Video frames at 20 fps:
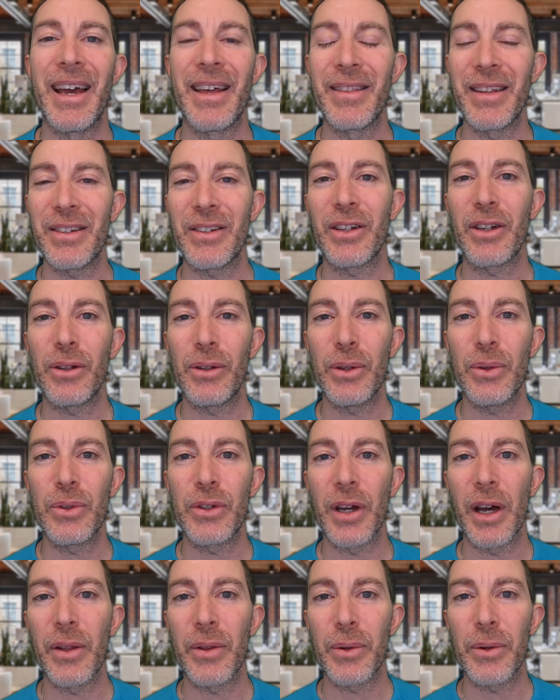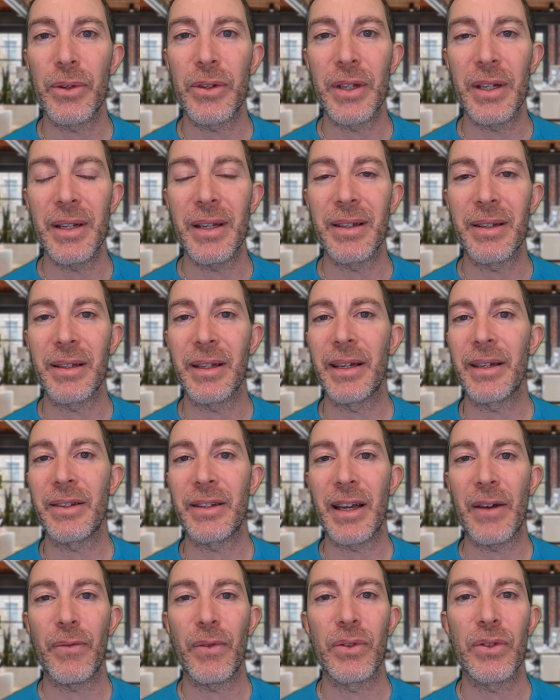And this includes other cities like
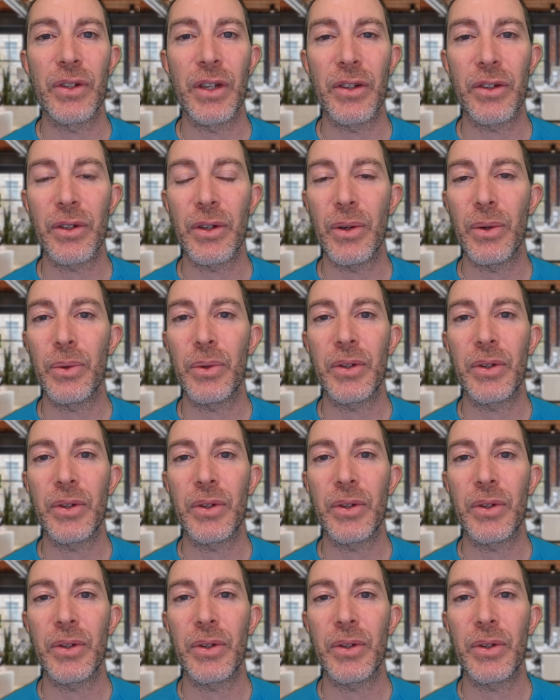San Francisco,